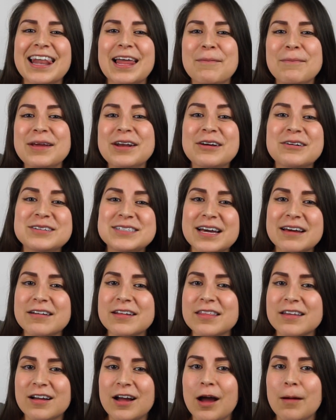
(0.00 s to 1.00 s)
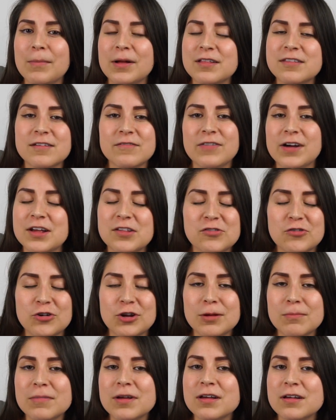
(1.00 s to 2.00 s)
Let me know down in the comments if ice
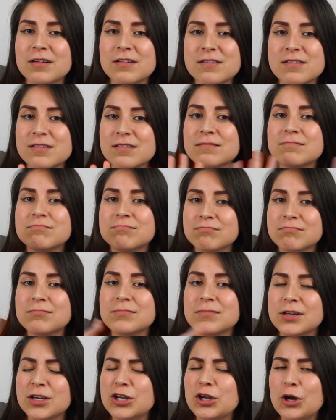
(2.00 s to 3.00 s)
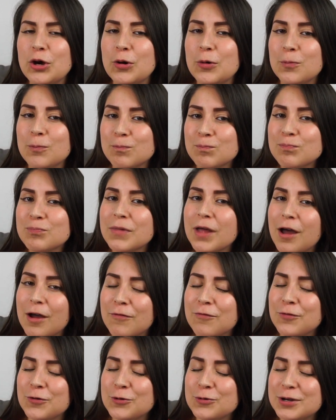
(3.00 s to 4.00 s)
cream is, you know, a
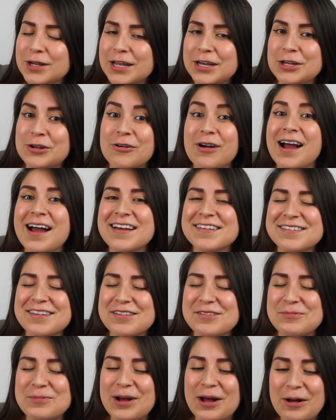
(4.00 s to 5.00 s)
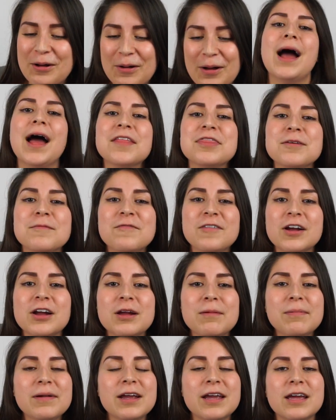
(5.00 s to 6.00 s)
food in your eyes as well. At the
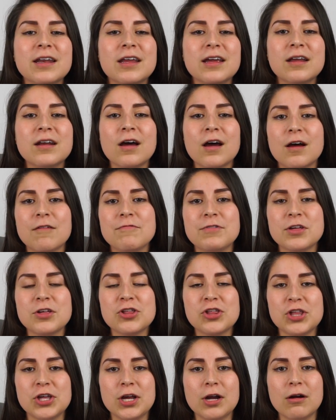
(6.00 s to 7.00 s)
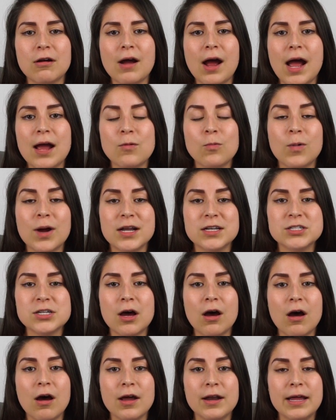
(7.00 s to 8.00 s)
very beginning of this year, I went
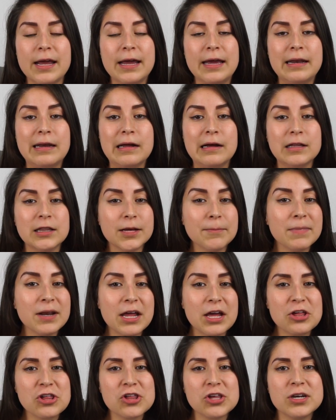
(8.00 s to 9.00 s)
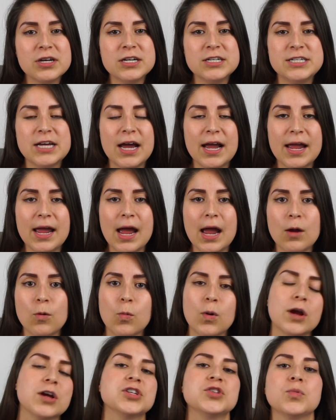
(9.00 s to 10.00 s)
on an elimination diet. I
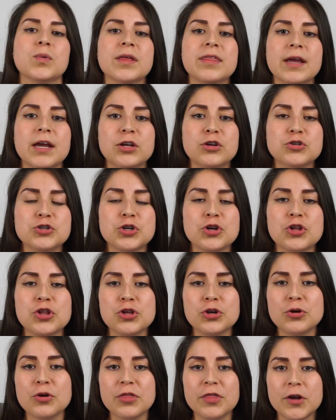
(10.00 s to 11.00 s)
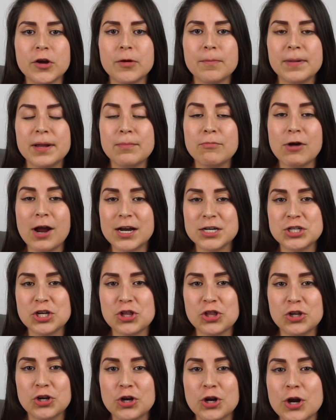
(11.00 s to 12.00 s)
worked with a nutritional therapy
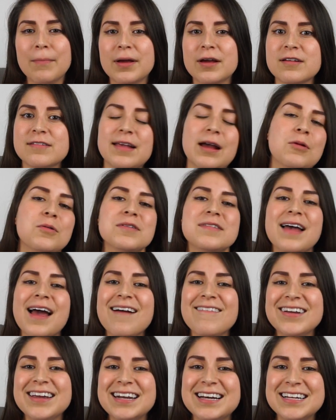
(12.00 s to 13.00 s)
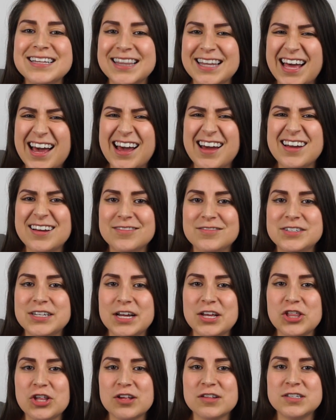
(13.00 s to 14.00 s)
practitioner because I was having a lot of
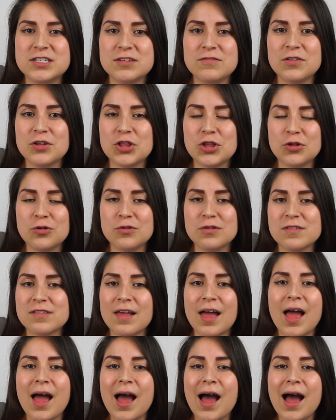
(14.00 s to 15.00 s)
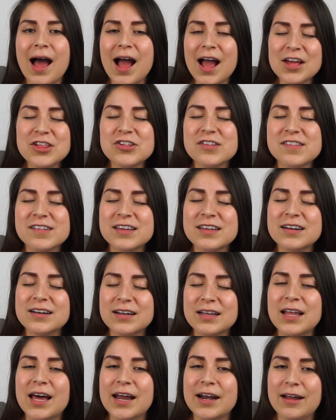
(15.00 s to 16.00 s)
digestive issues. I just needed
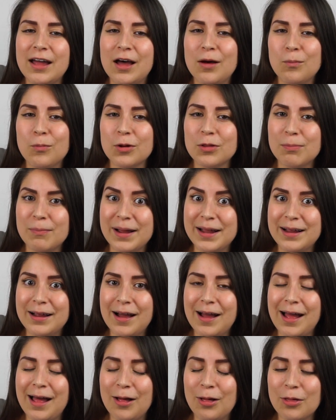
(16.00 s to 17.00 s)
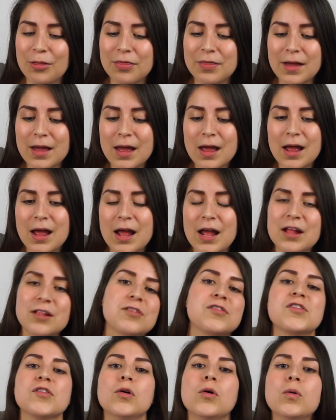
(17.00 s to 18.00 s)
a lot of help with my gut health.
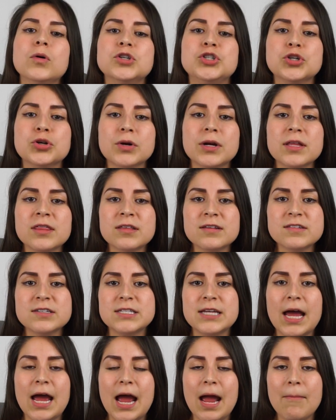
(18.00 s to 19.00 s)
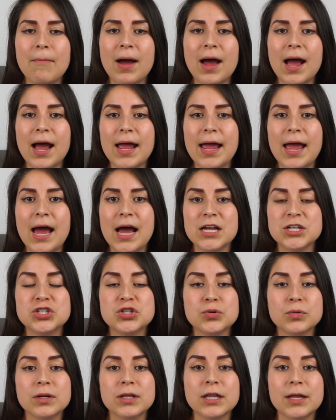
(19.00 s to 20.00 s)
And so during this time, I had
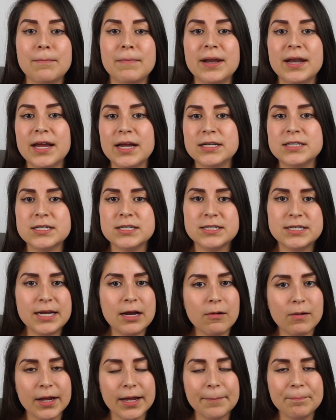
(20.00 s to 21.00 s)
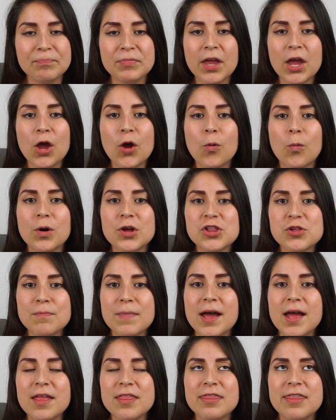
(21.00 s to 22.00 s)
to eliminate dairy, which
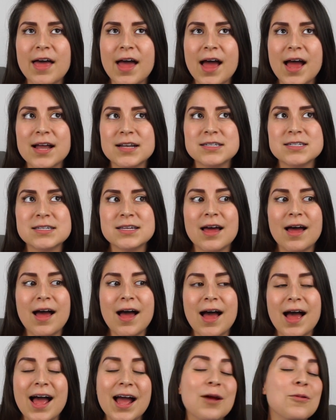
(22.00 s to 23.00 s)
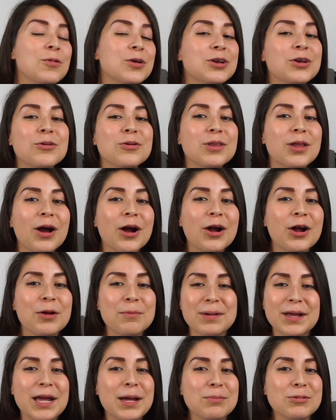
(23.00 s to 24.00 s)
meant that I would no longer
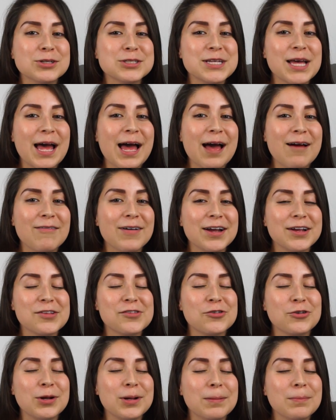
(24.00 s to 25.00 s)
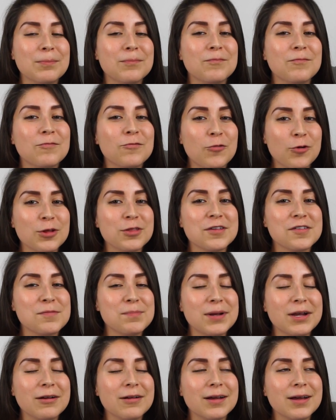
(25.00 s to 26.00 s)
be able to have ice cream for this
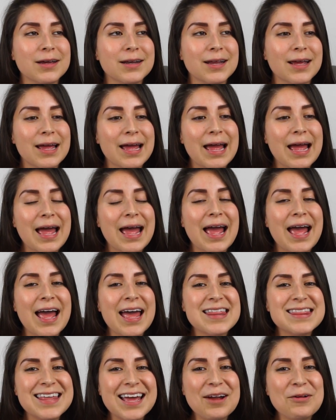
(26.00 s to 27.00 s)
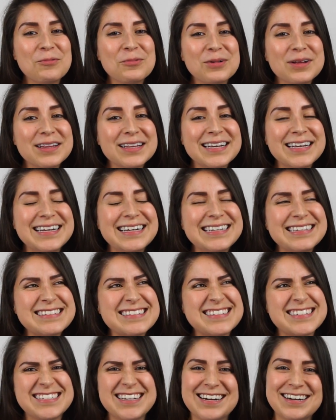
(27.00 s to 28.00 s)
period. And that really
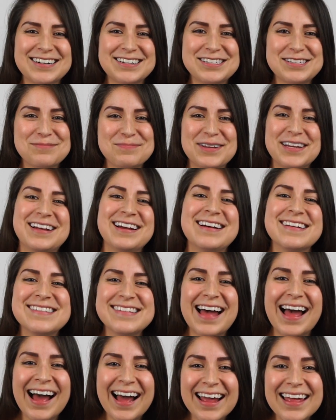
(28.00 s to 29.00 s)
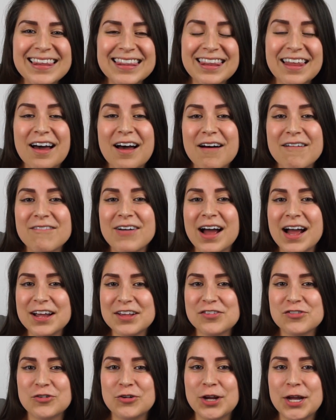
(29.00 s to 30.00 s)
sucked because I love
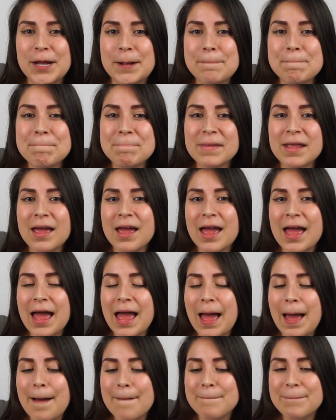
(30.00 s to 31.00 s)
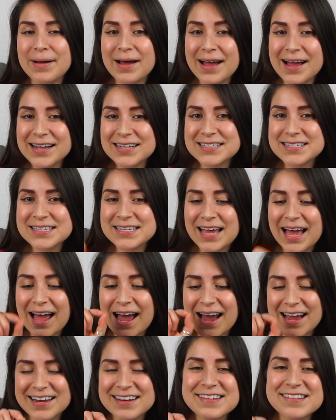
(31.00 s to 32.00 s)
ice cream, but
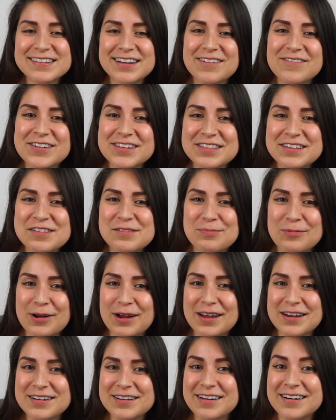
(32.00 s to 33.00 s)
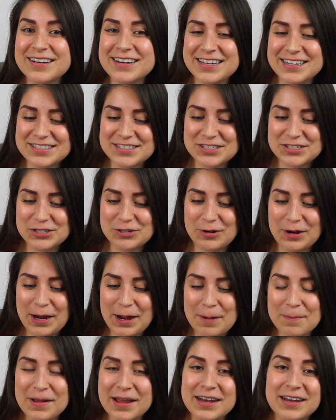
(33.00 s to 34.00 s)
I discovered this brand on
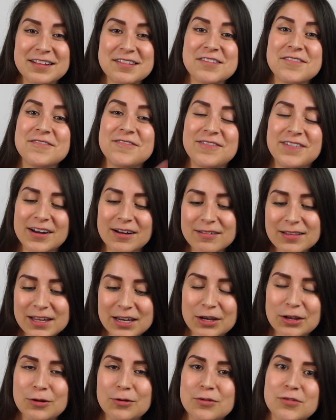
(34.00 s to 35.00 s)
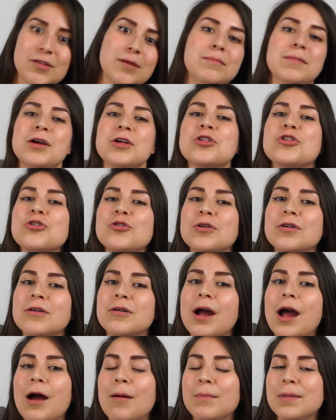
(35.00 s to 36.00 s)
Instagram and it's fairly new, so I'm not
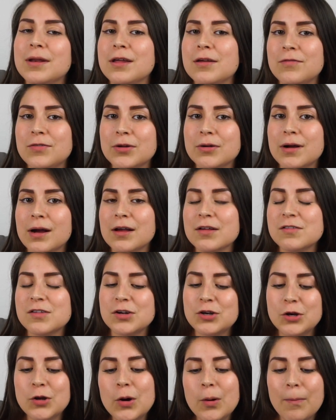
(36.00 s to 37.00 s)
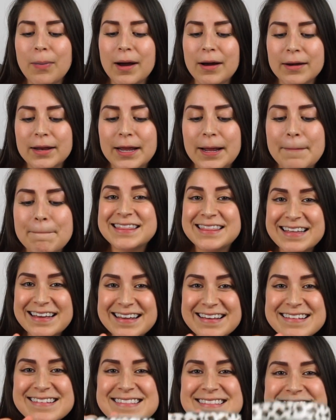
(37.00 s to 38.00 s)
sure how many of you guys know about it.
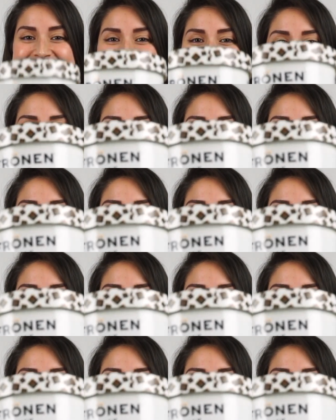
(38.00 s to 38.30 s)
This,